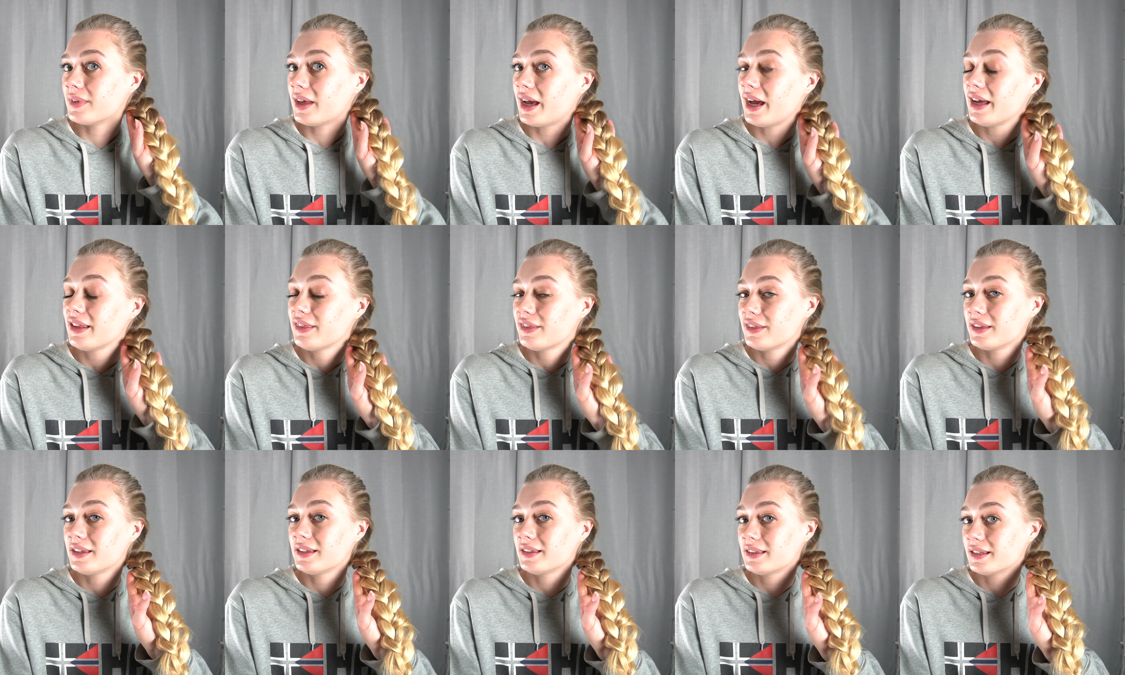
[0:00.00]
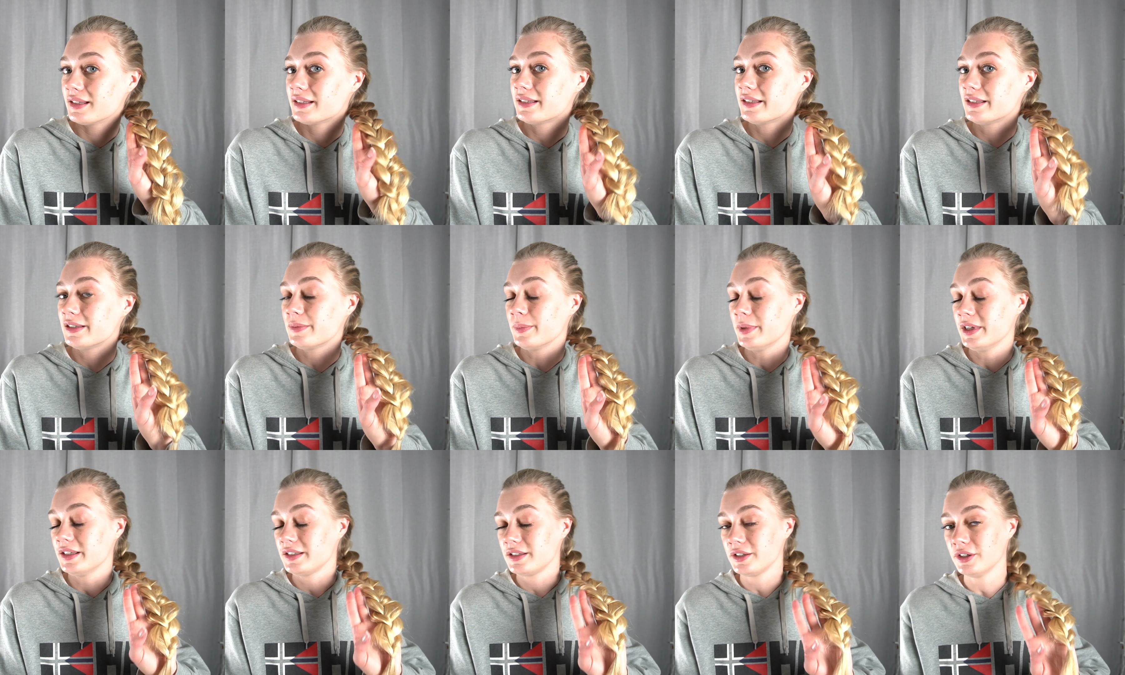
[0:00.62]
I think this is
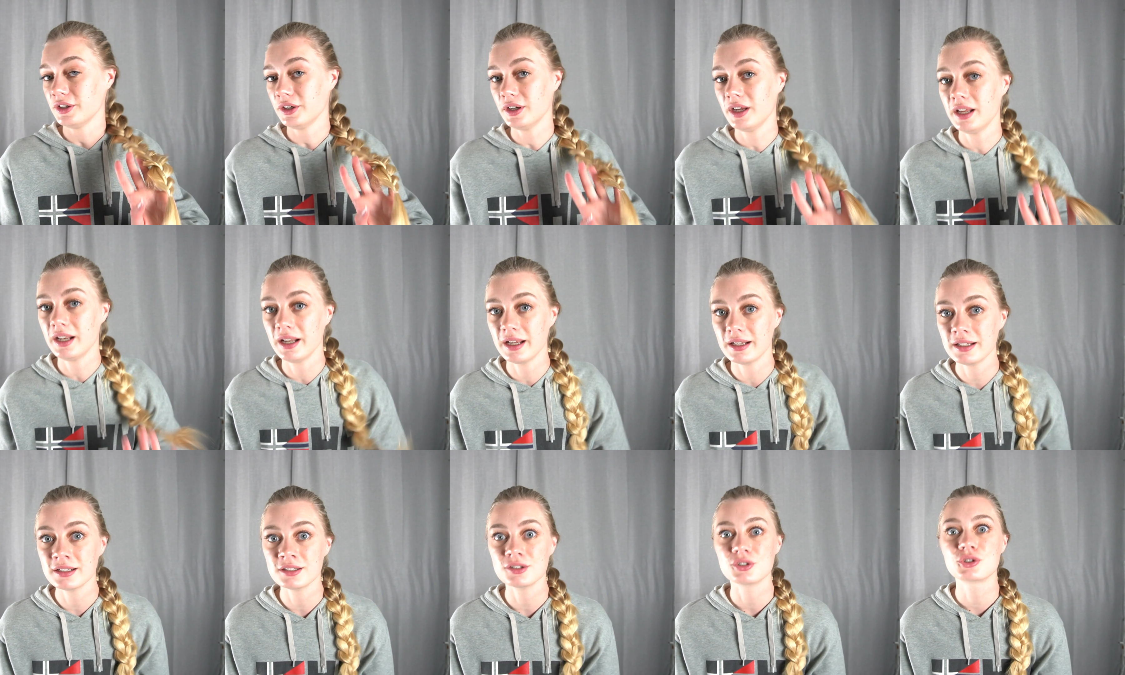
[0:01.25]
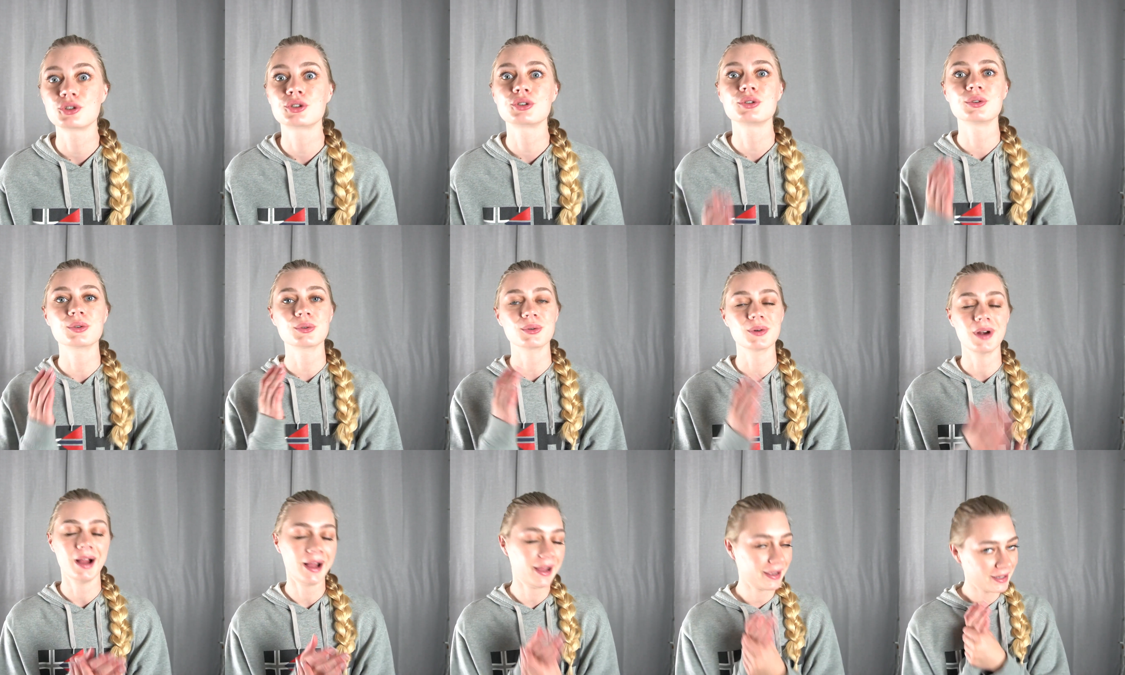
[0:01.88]
messier, and I didn't
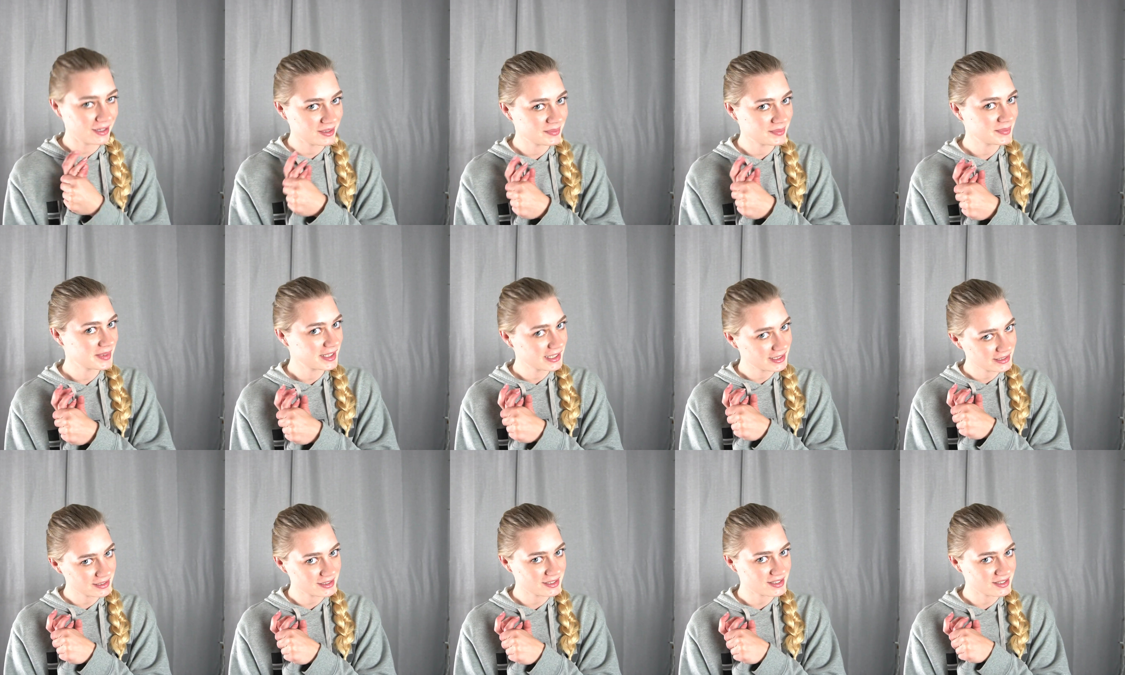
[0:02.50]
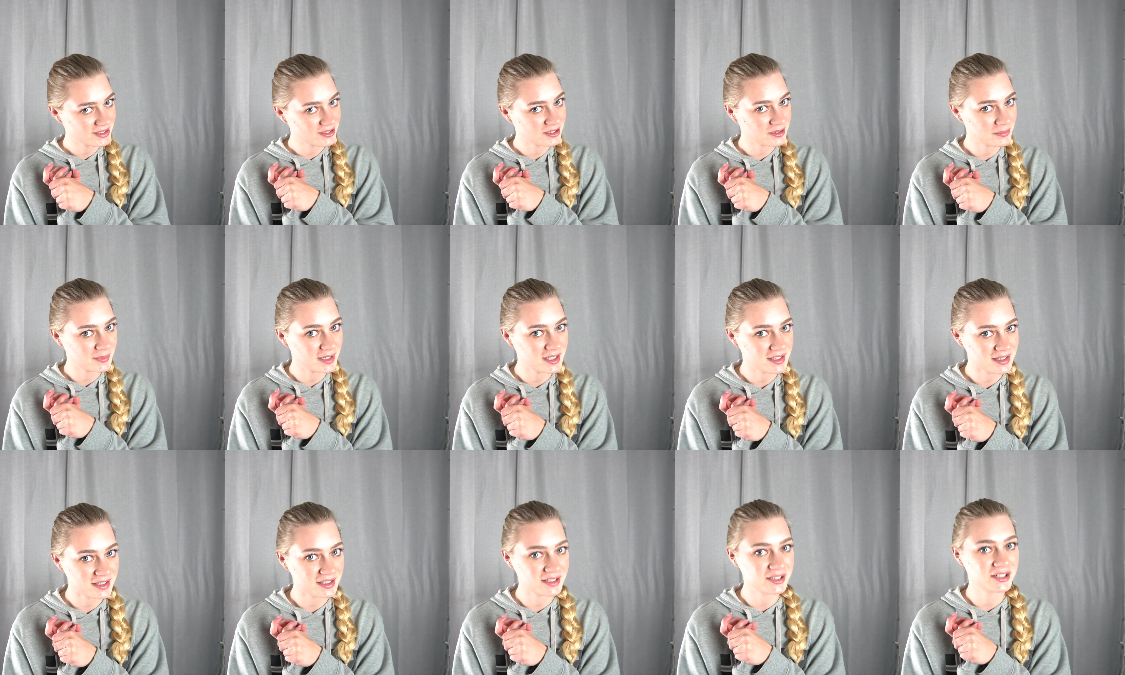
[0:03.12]
try and make this look
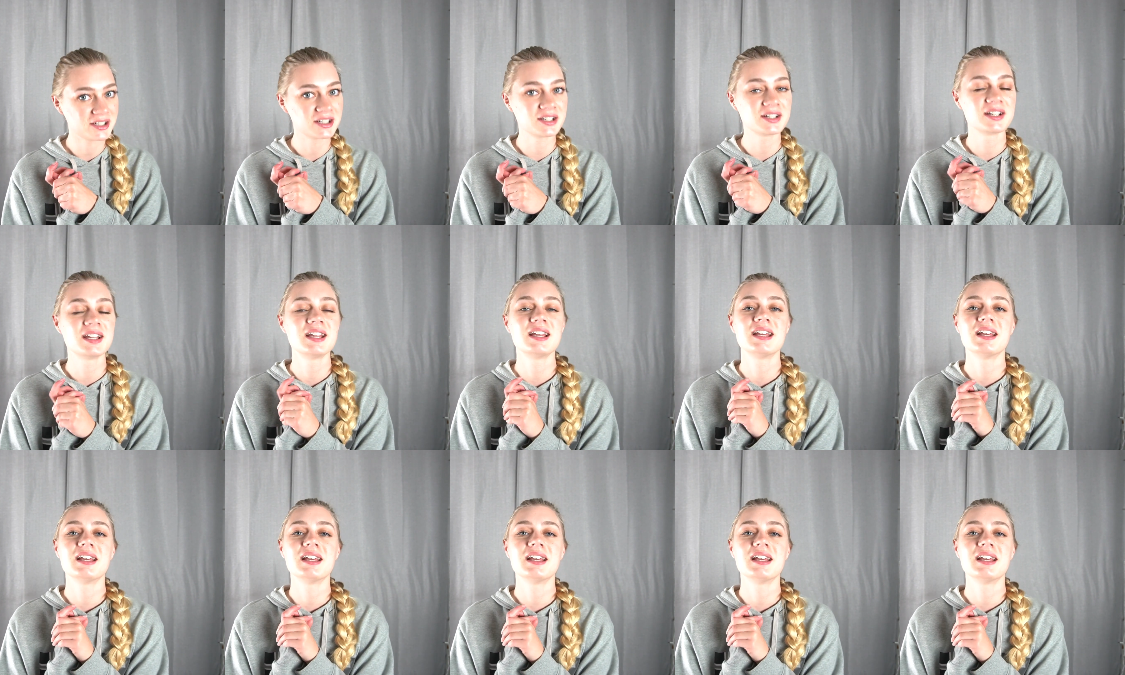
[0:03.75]
messier.